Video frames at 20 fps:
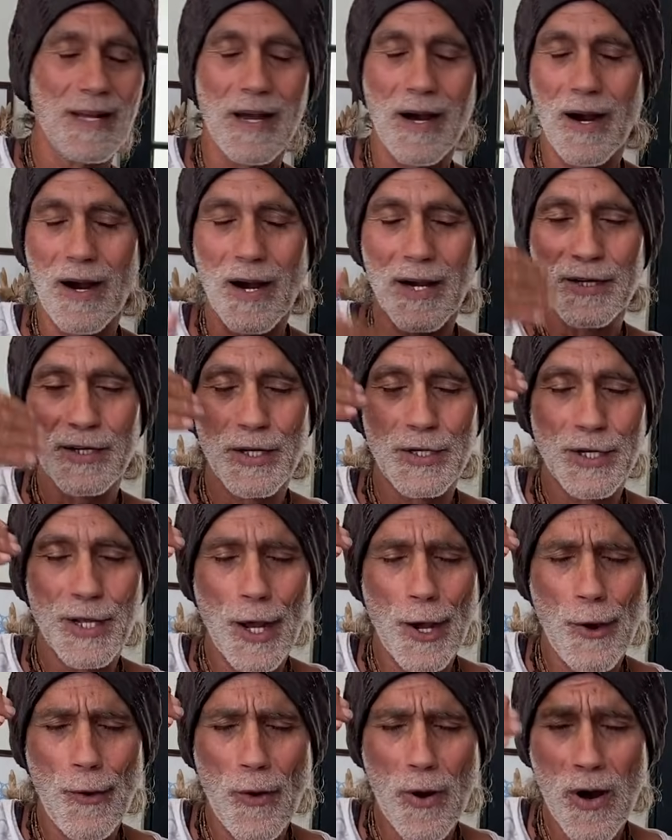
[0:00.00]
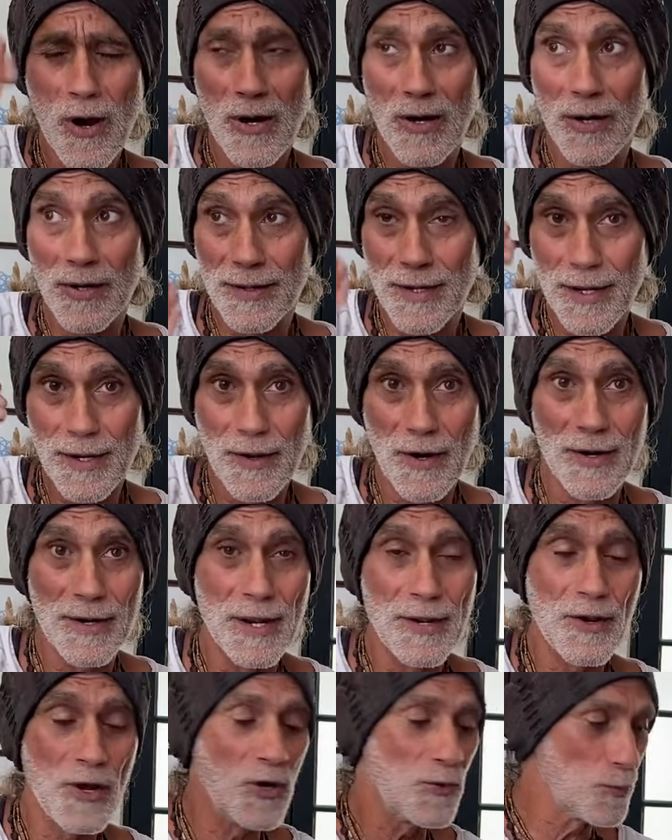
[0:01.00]
I could go on and on
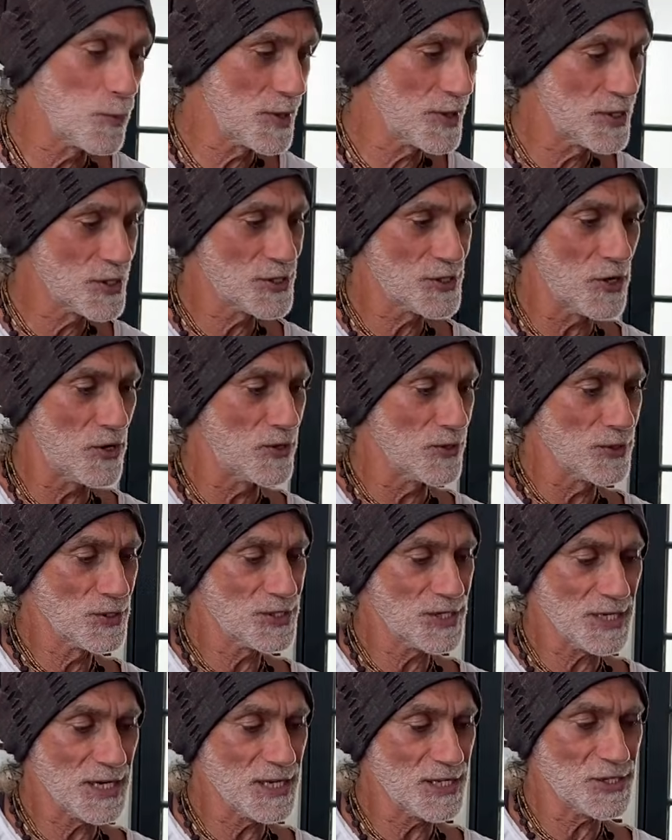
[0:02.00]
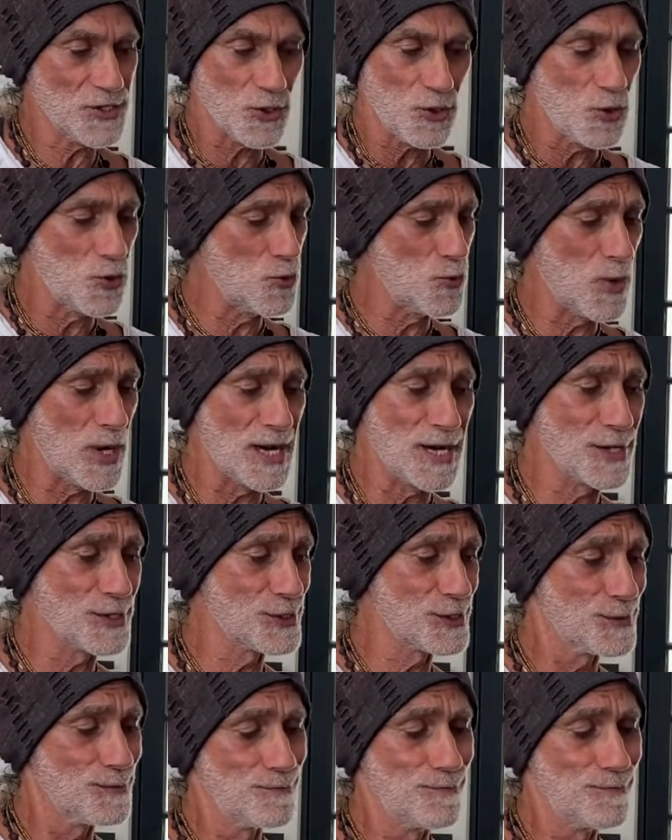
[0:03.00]
and on with the songs. It's always